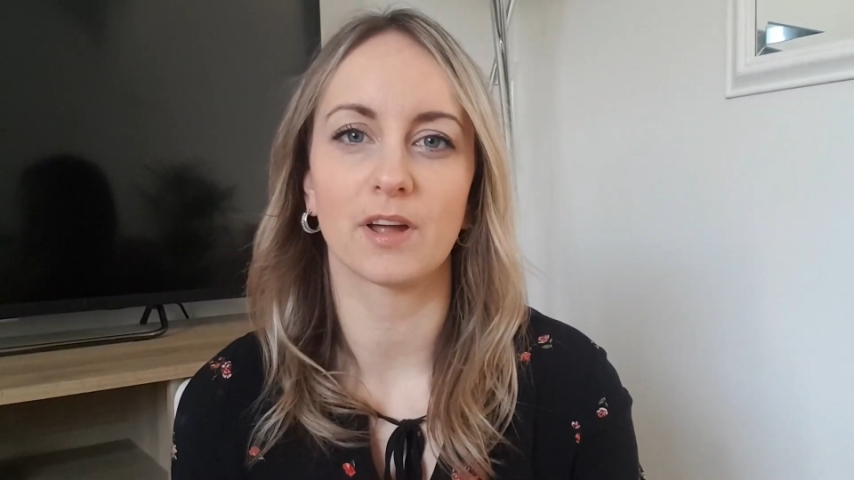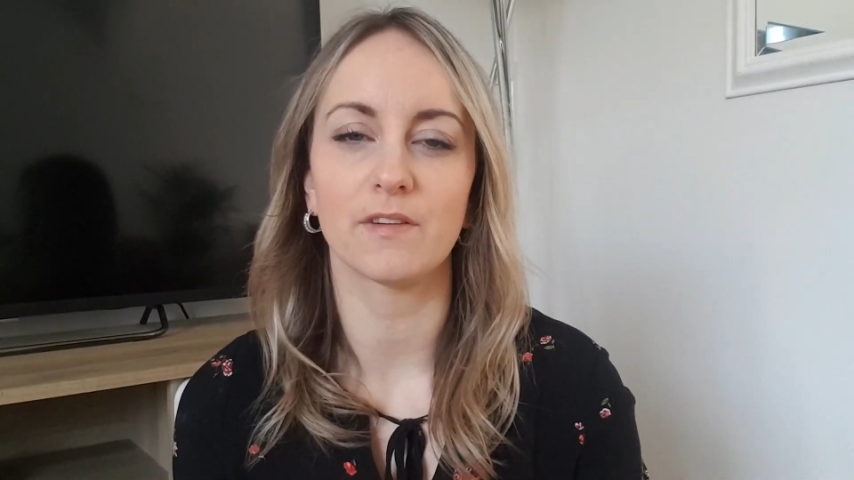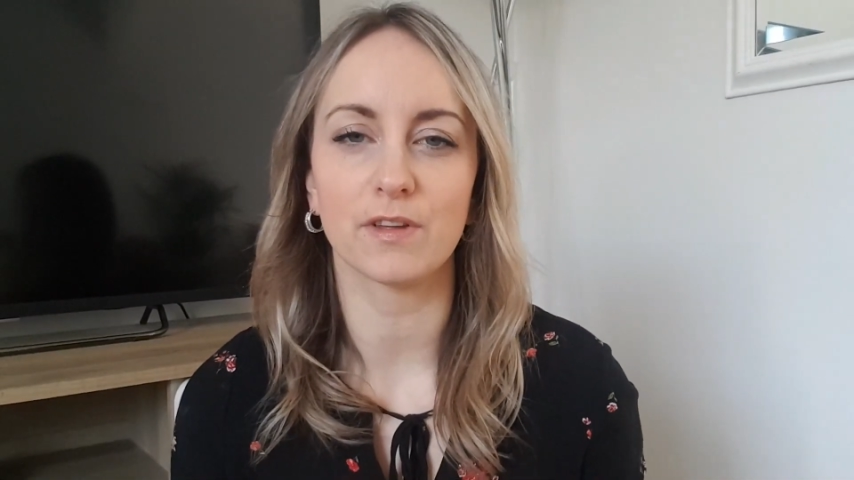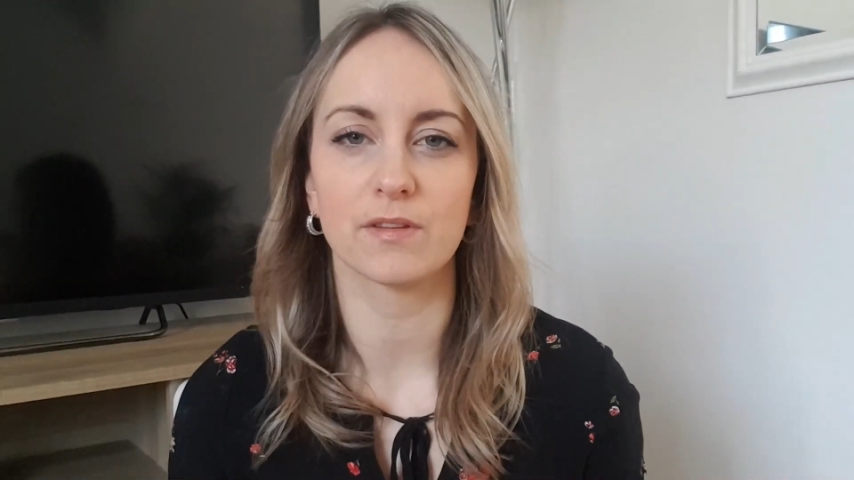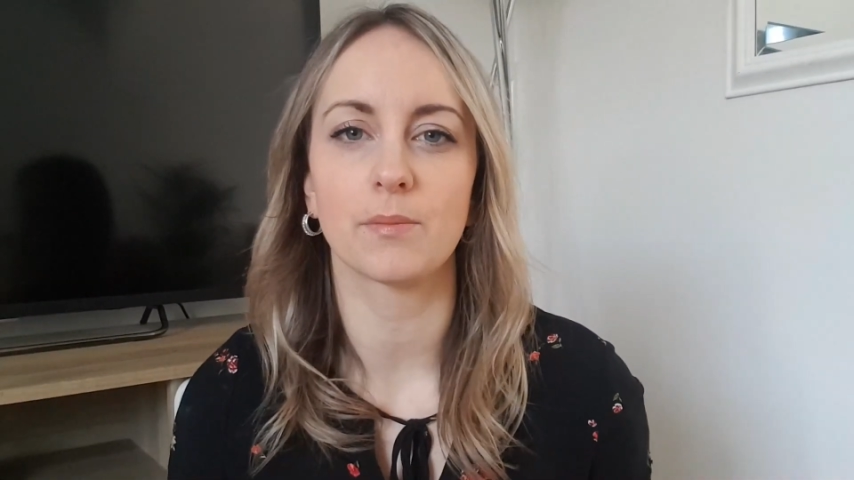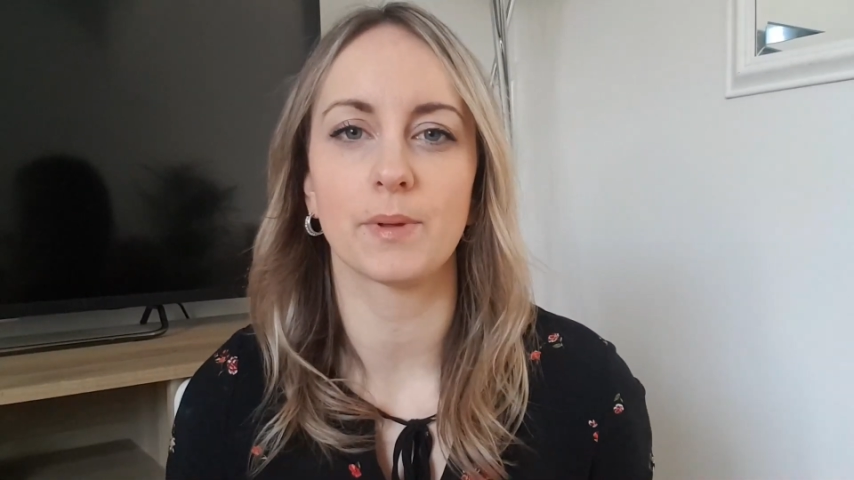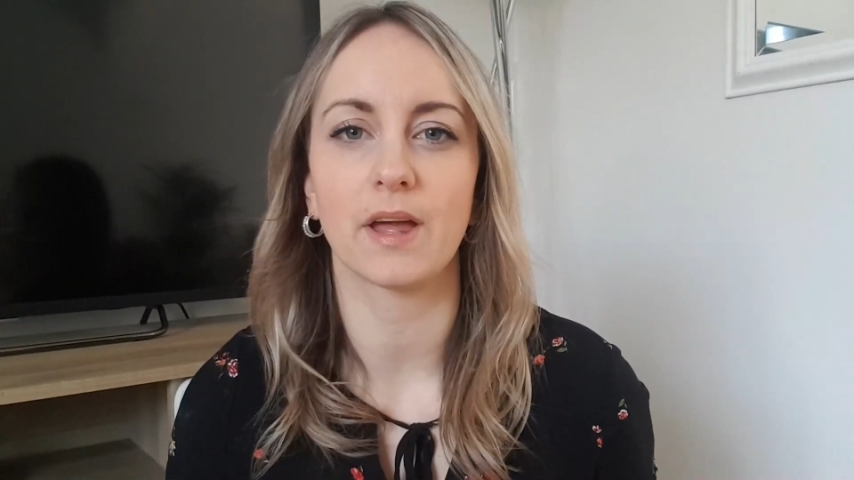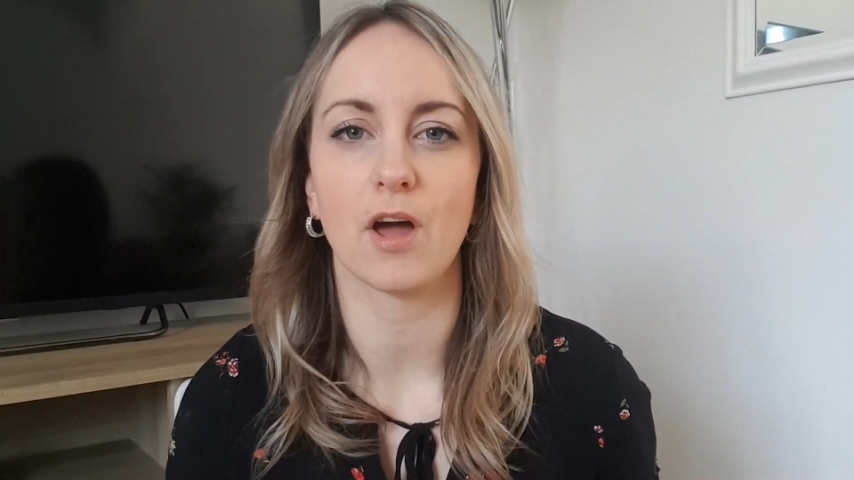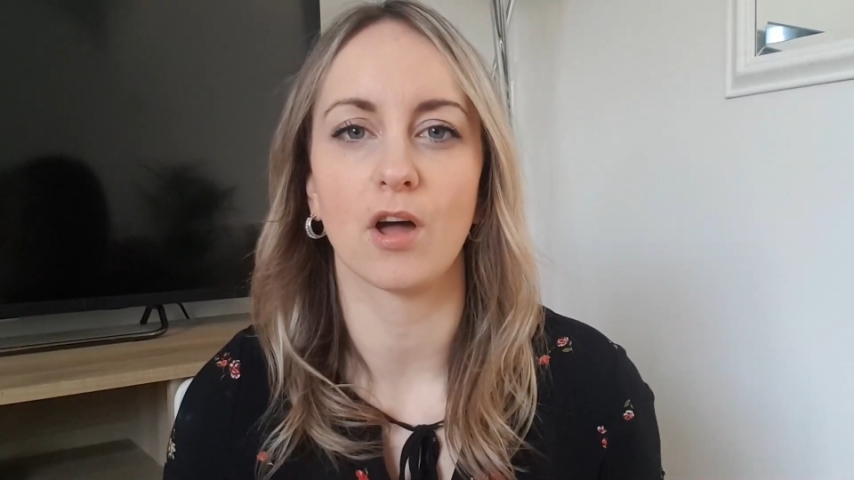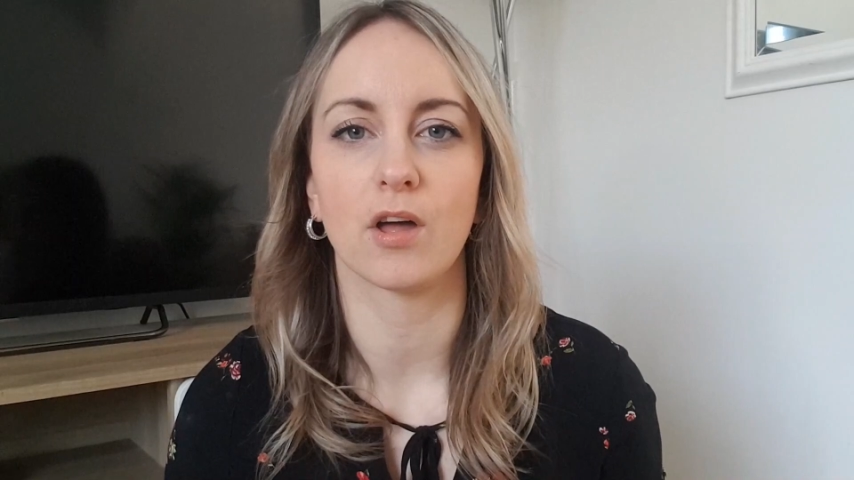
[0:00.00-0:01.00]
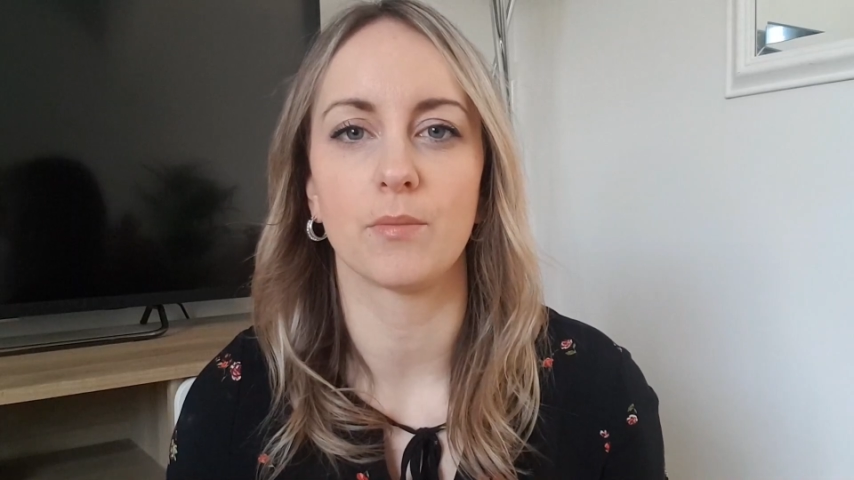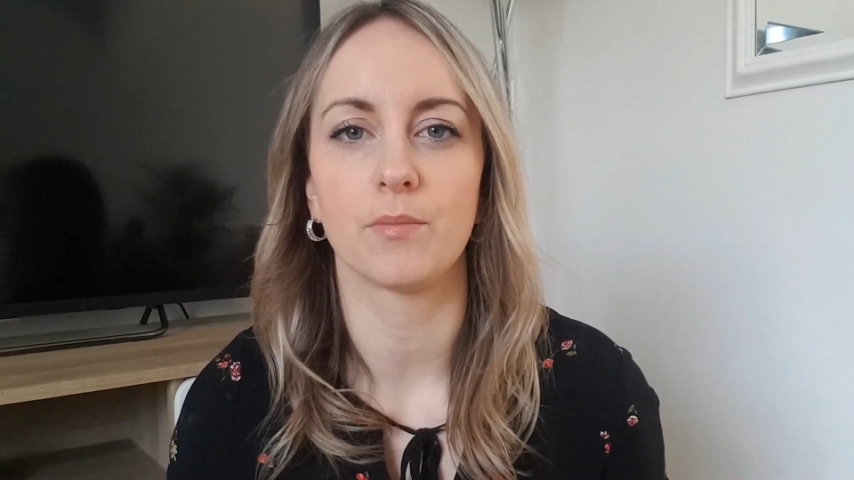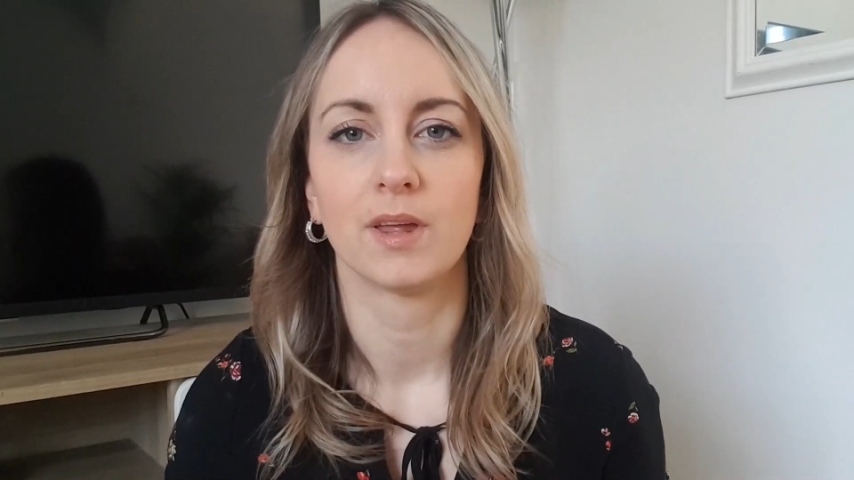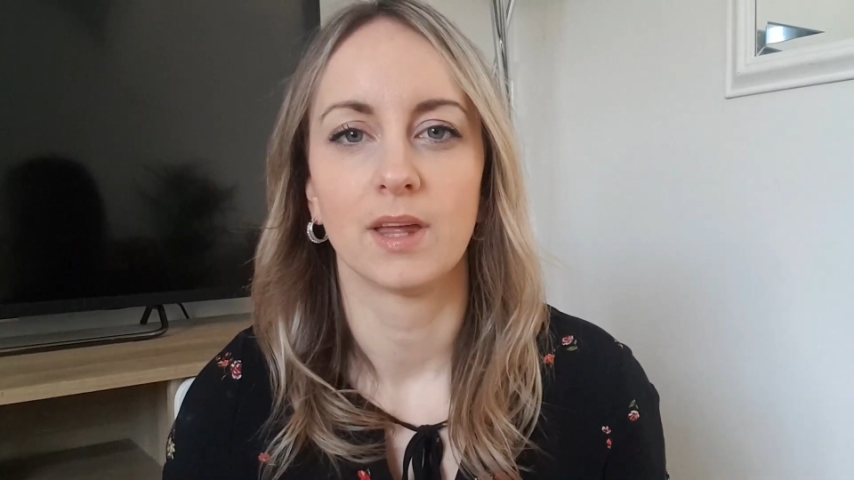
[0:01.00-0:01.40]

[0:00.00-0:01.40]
of used to being at home